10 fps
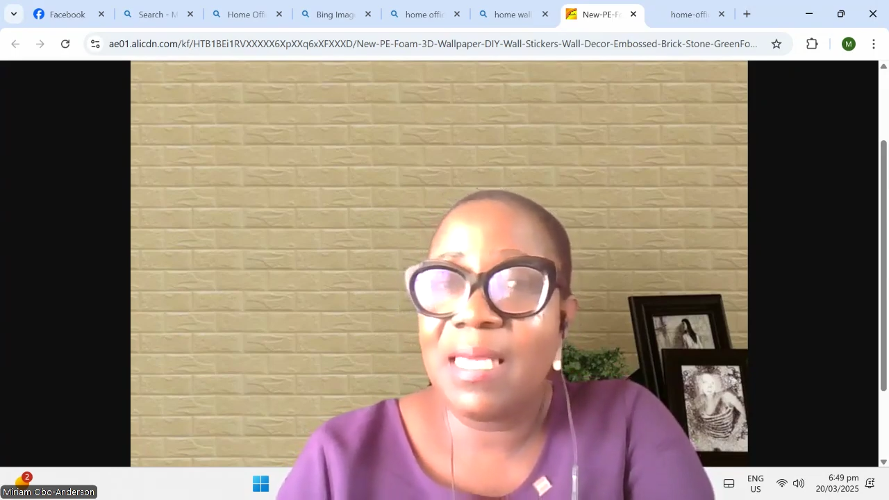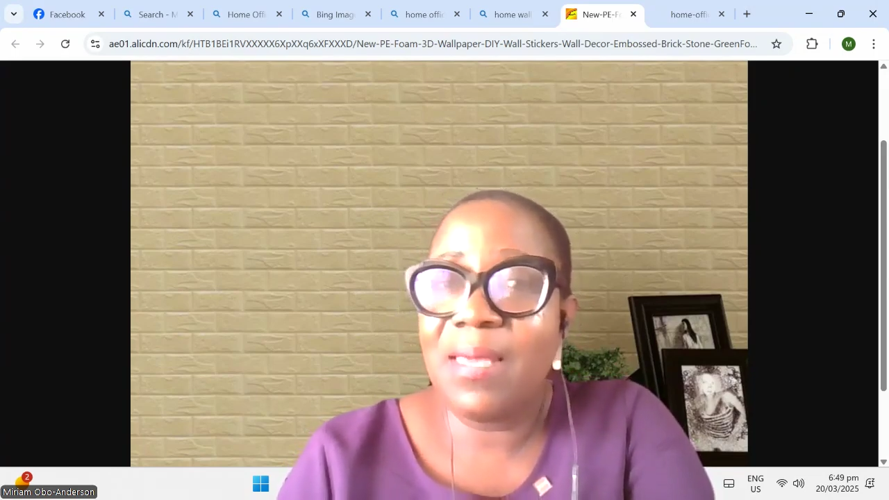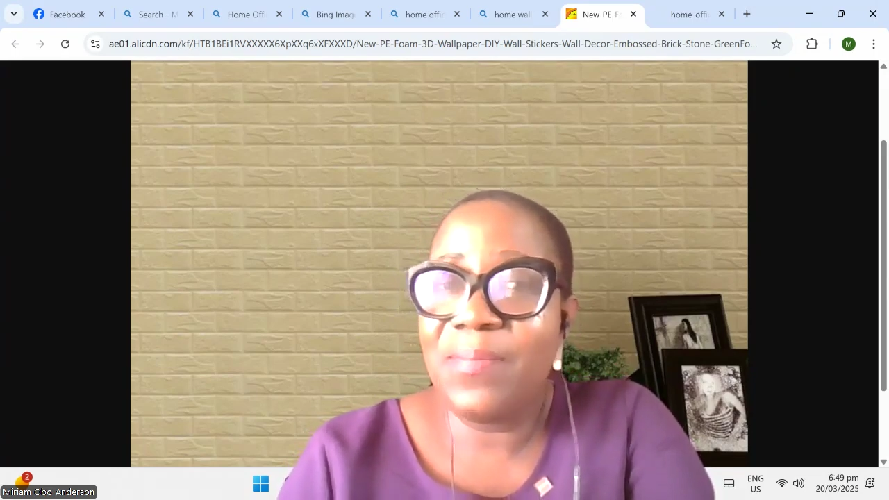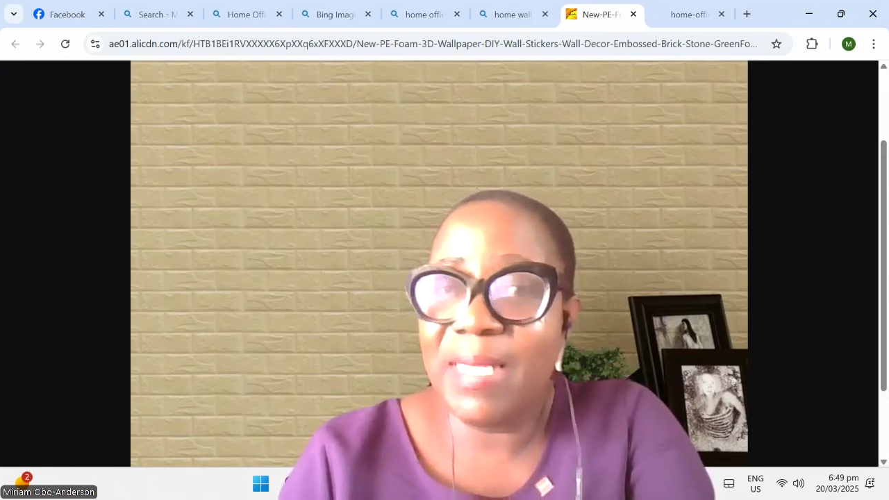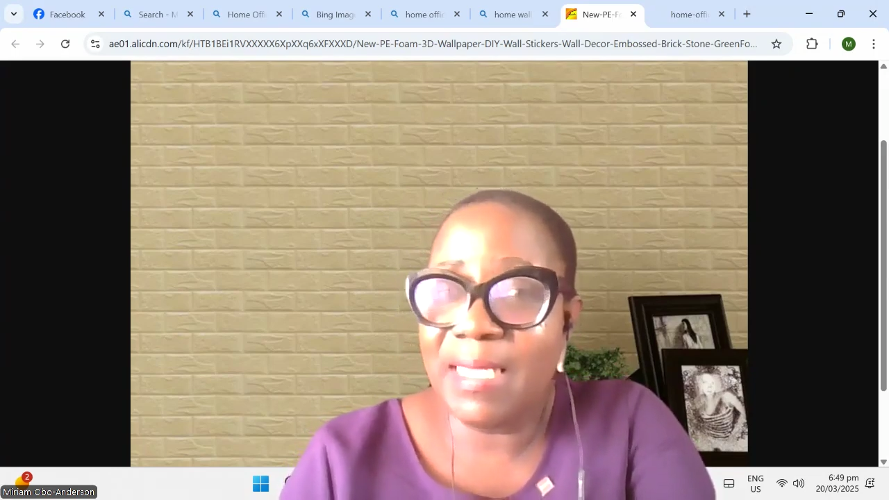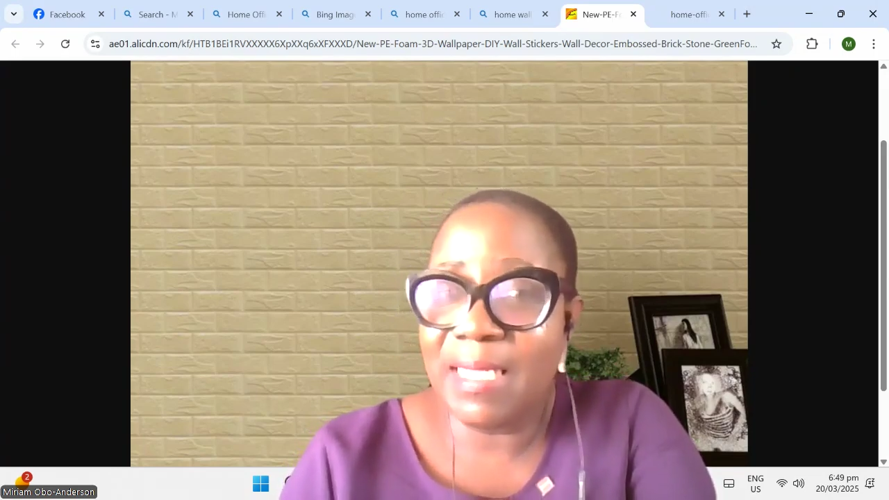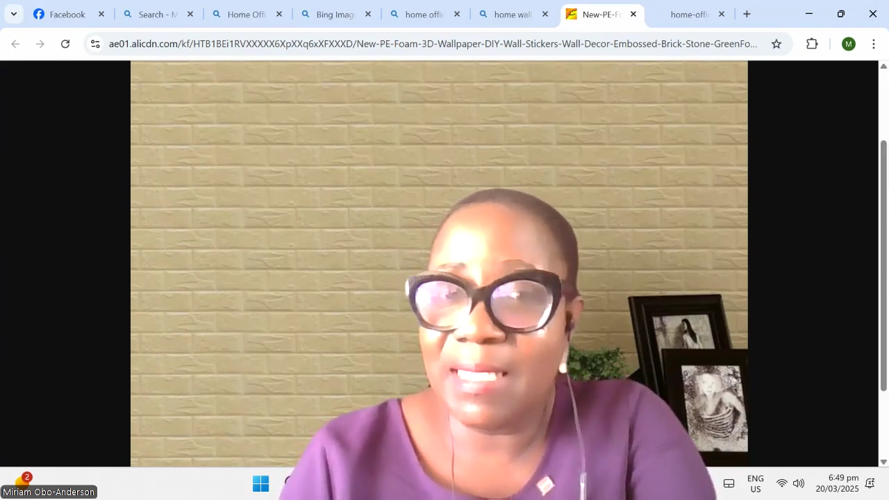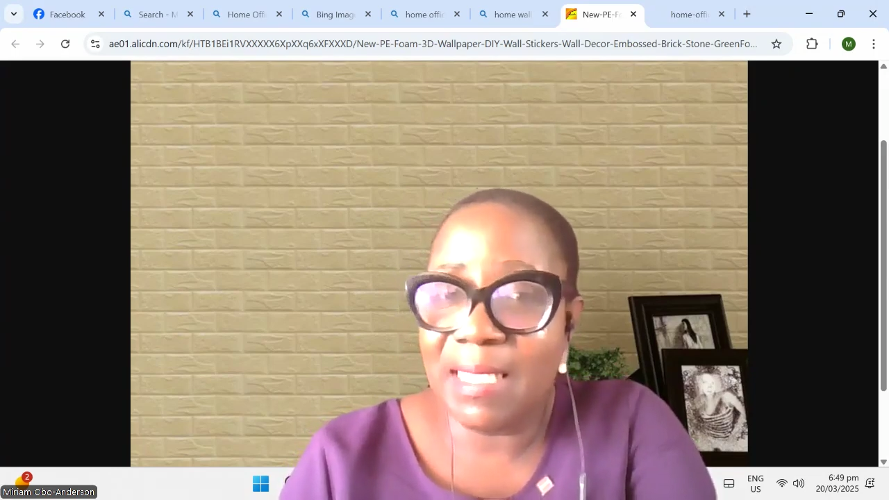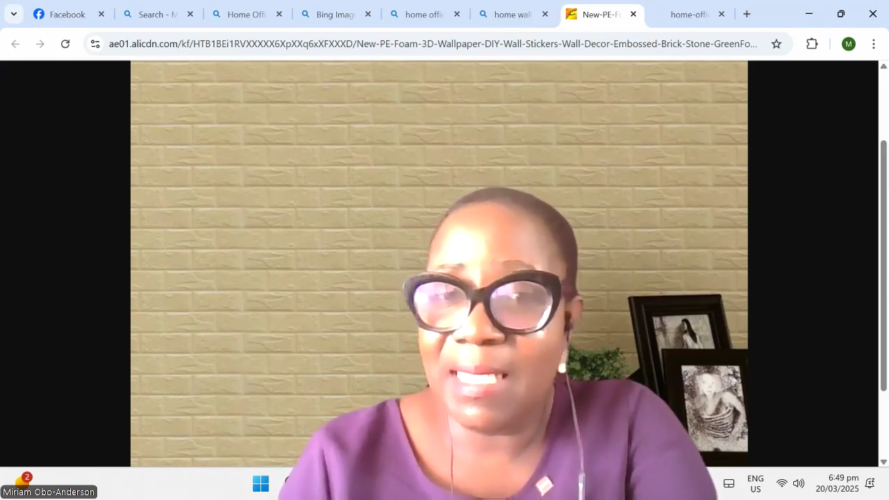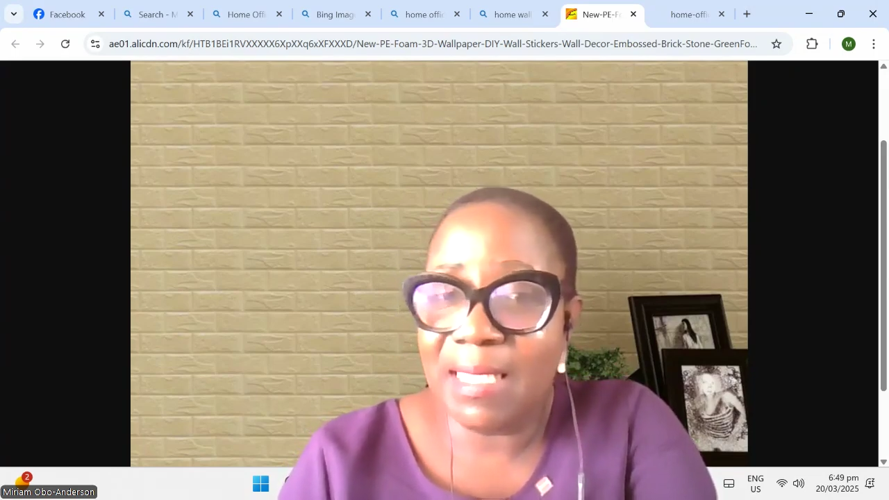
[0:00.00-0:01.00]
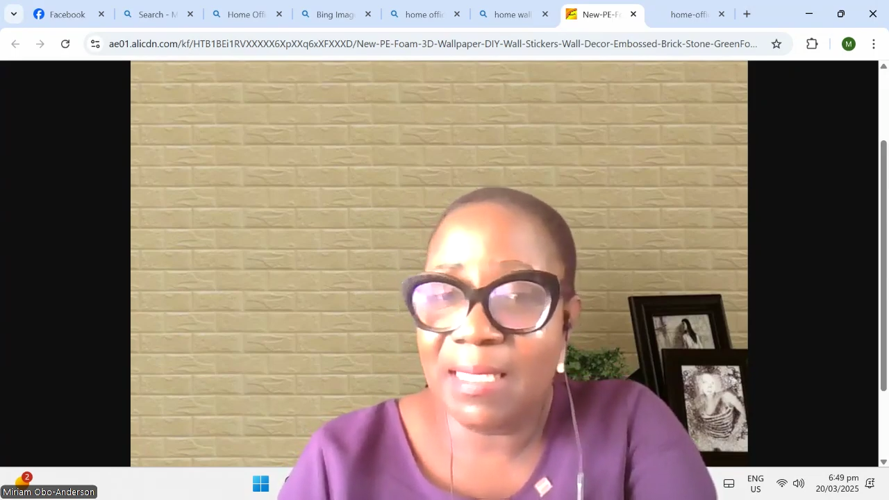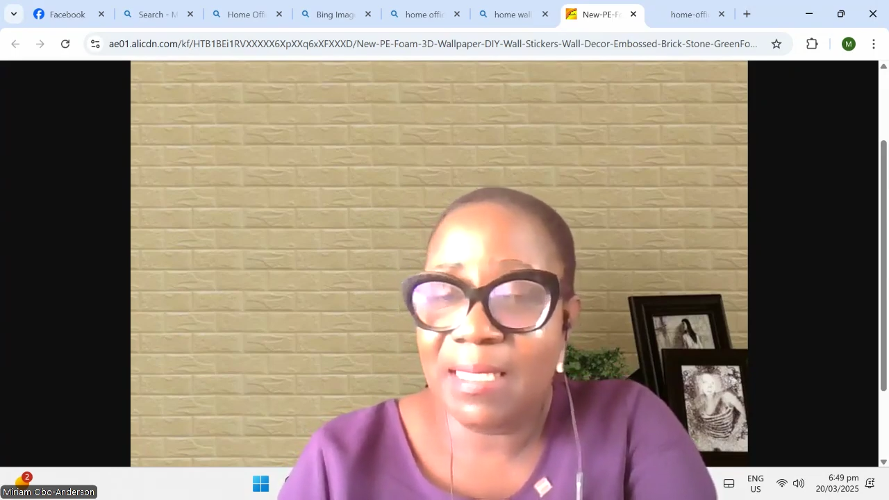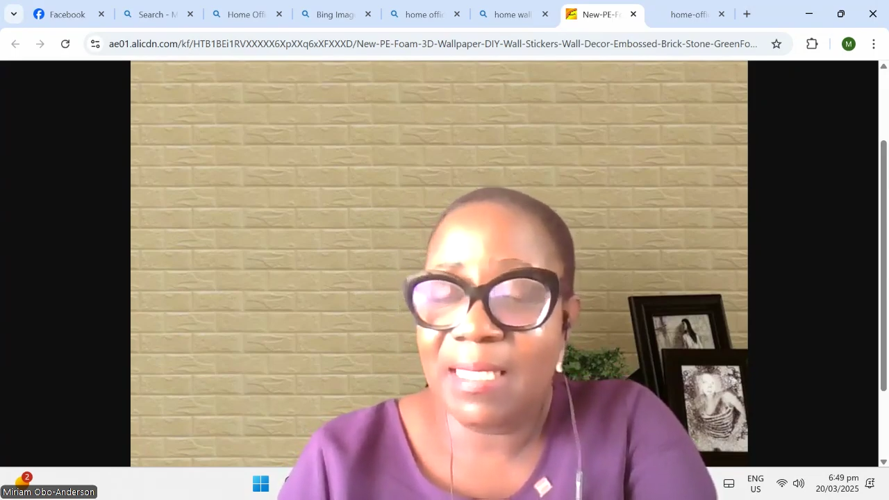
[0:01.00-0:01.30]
immediately